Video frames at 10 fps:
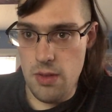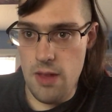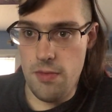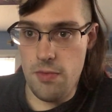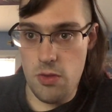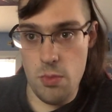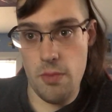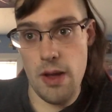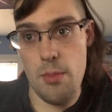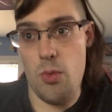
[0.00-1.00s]
if, to
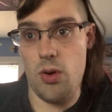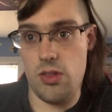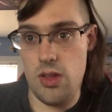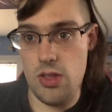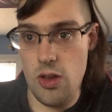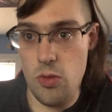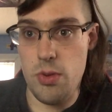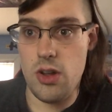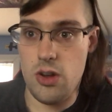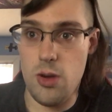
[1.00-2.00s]
provide more details, but
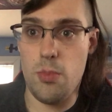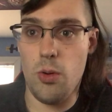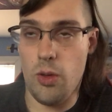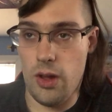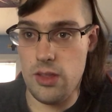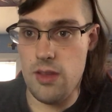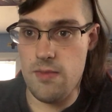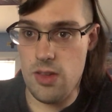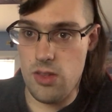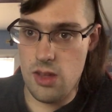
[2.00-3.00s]
it could prolong the
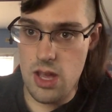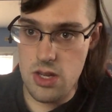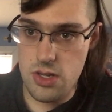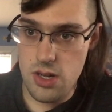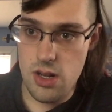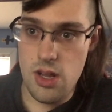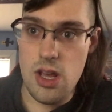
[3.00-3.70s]
investigation.